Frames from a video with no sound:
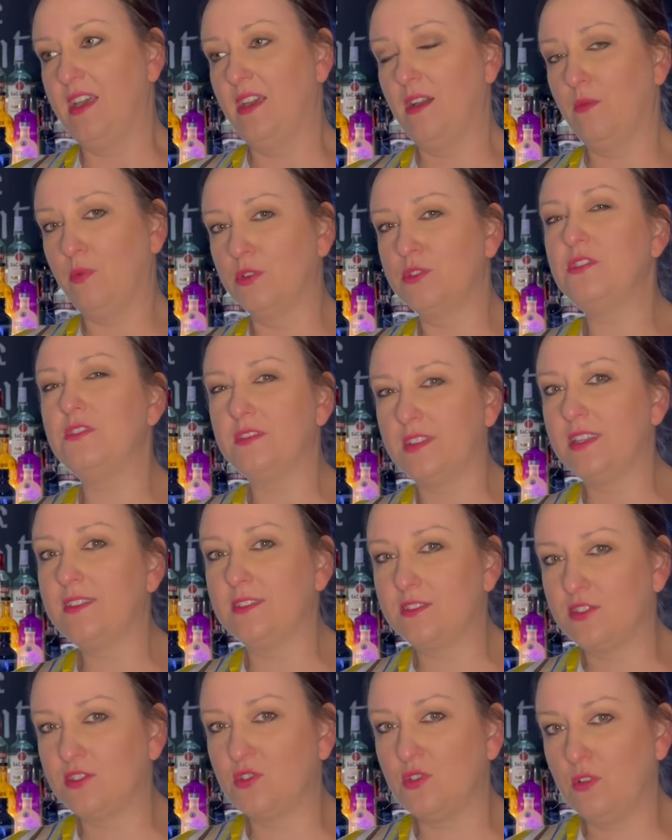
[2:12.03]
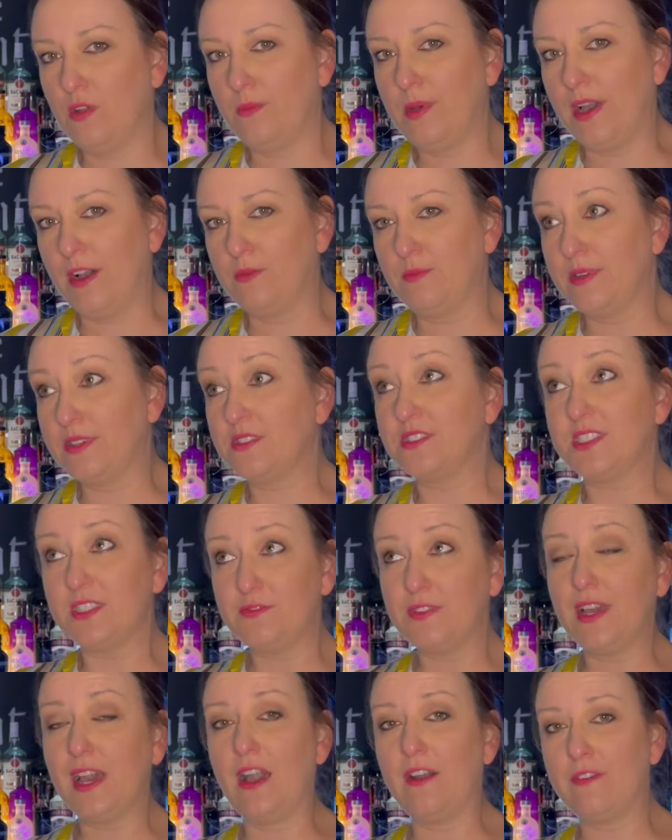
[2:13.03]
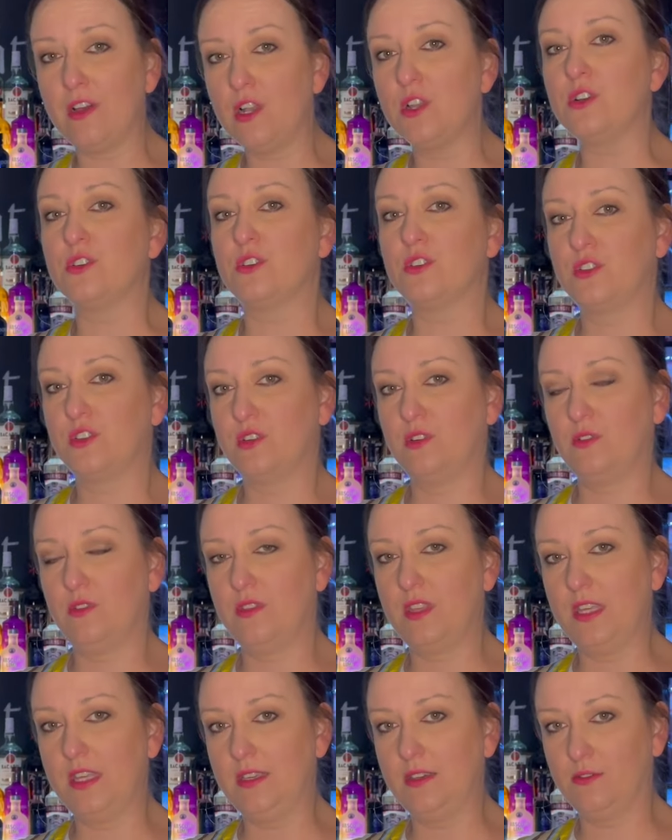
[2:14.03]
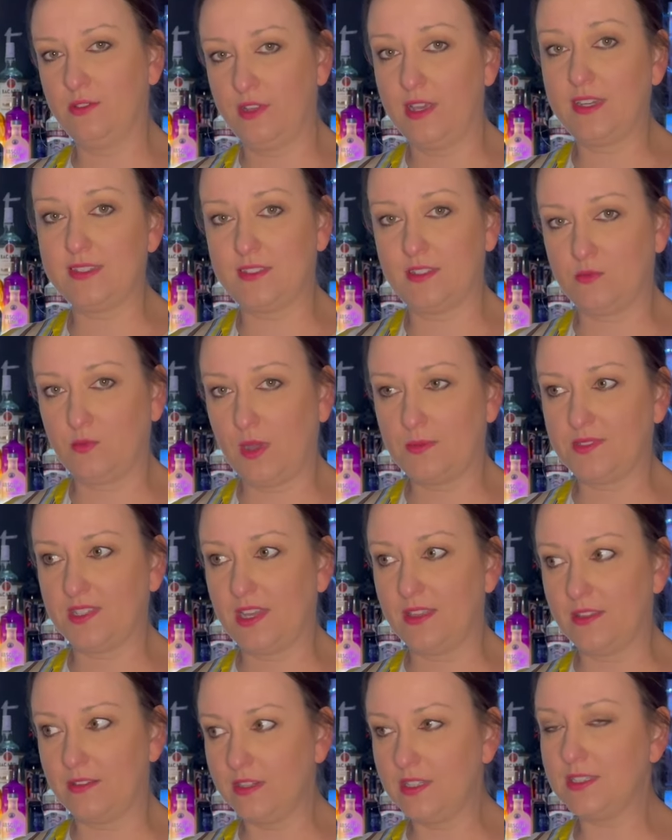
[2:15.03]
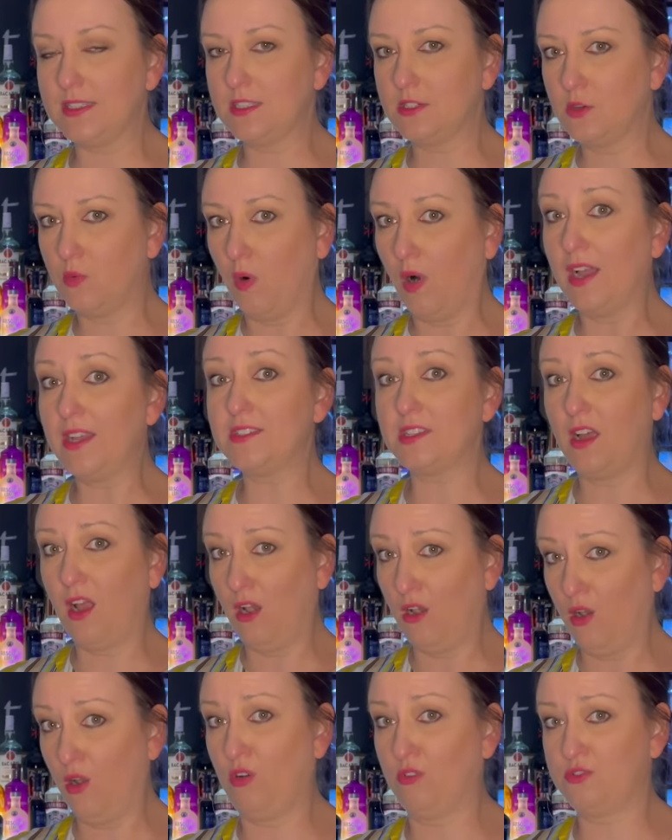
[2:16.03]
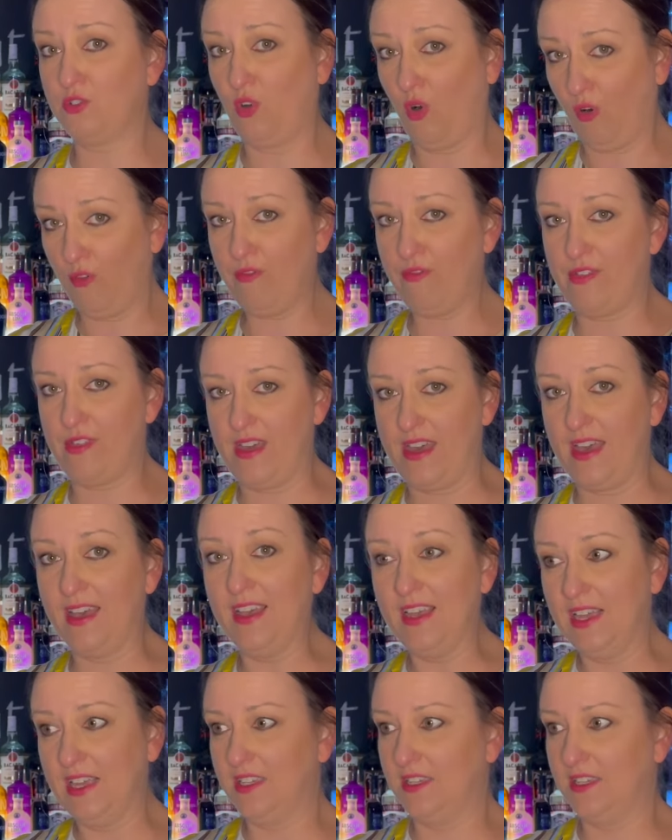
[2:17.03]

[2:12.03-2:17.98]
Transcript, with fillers: What do you think this is all about? Because if you have a look on the on the Asda website, there is quite a lot of there.